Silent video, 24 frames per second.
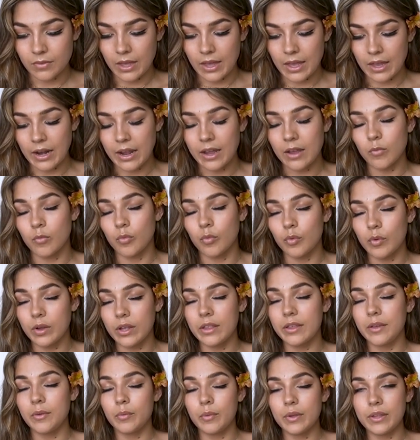And I
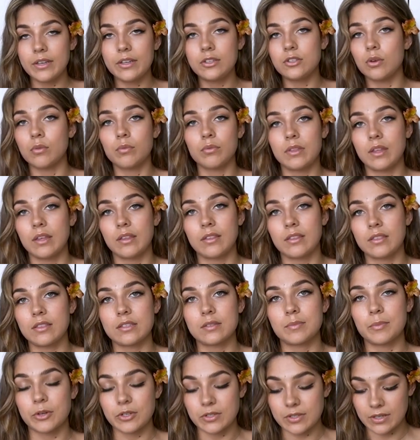really, really don't think that
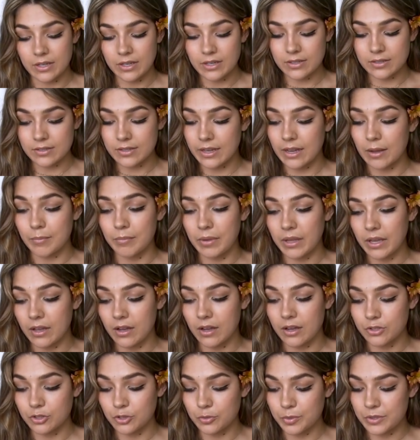this person is. Like, I'm being
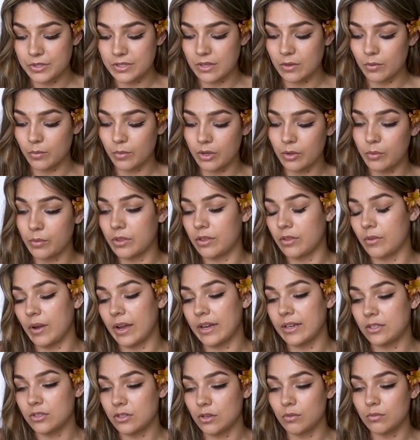100% real with you.
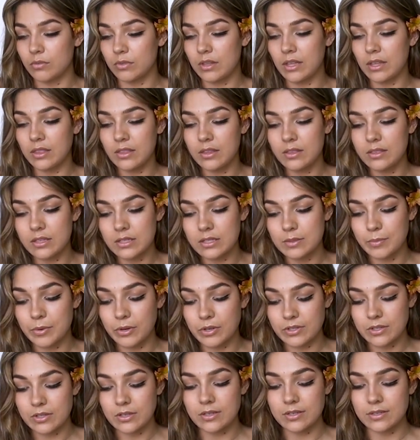I don't think that this
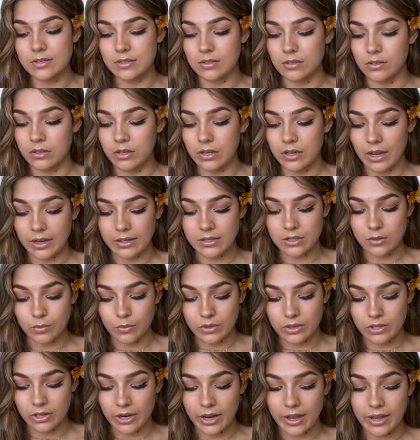person is still connecting
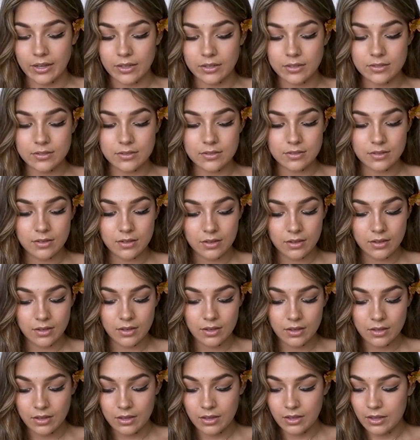with their ex.
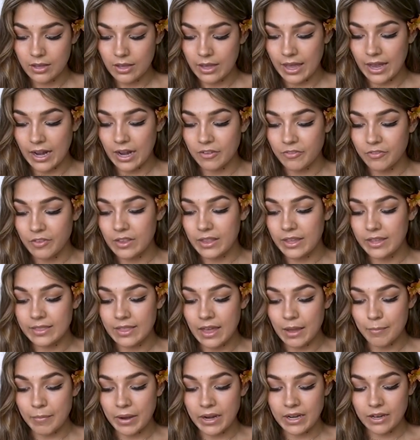And I feel like
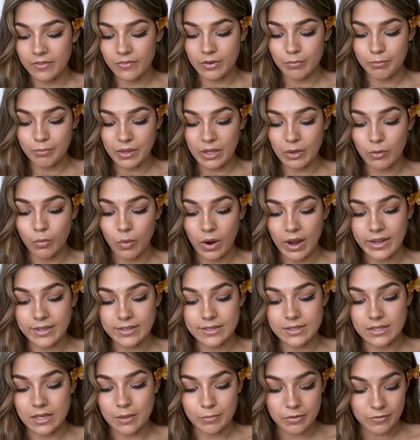that might even be why
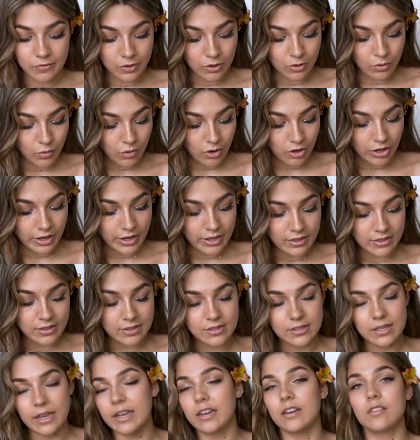some of you are in
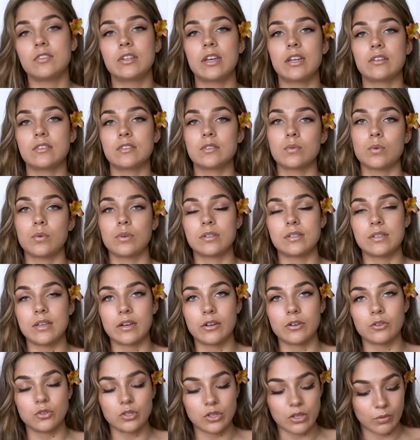this kind of Ten of Swords
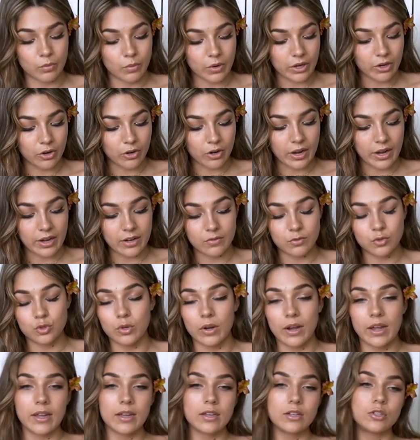energy, where you're kind of
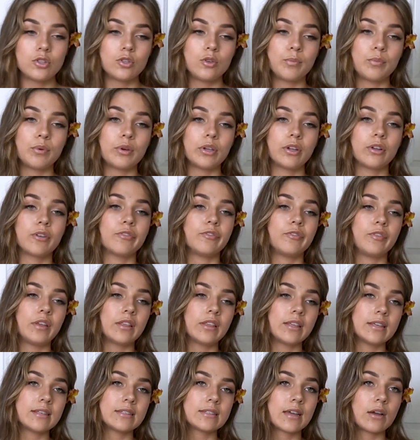trying to put your
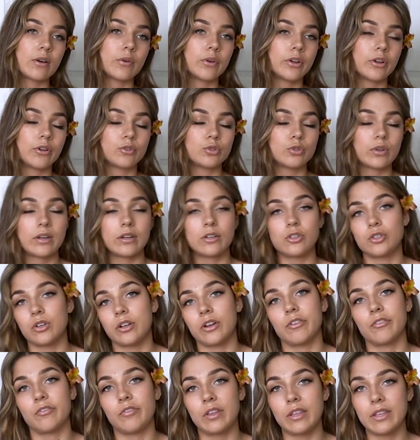feelings out, or you're trying to shut
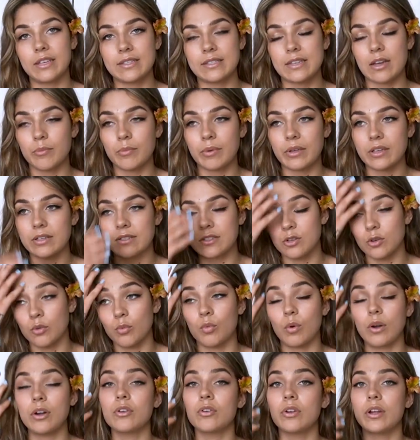your feelings out because you're
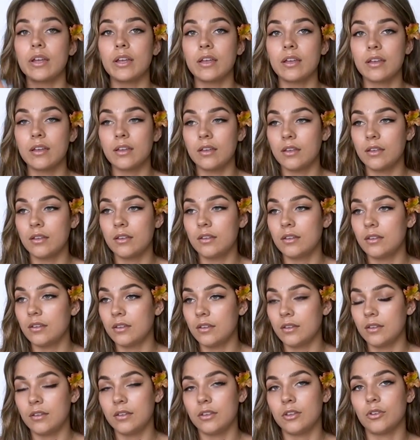wondering.
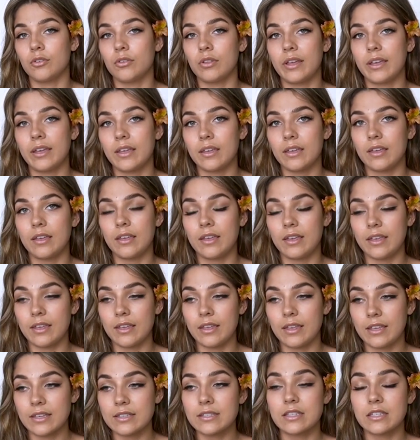You're like,
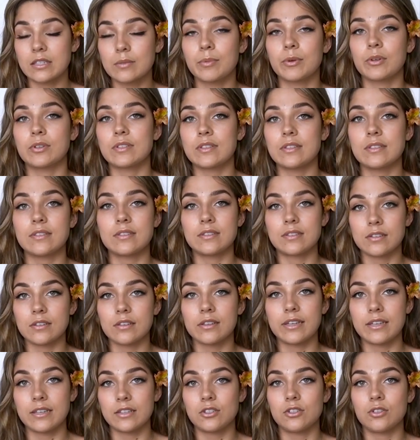is this person still
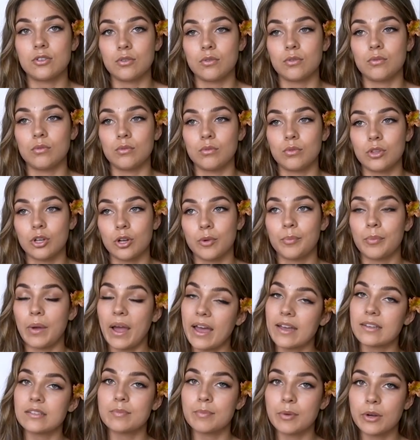into their
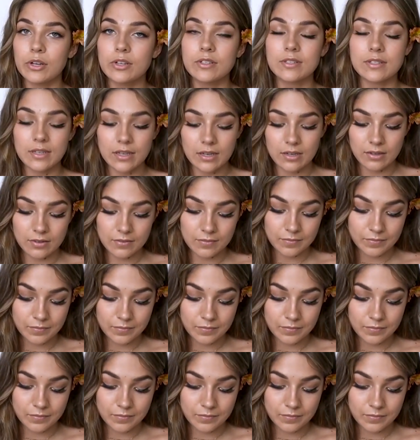past person?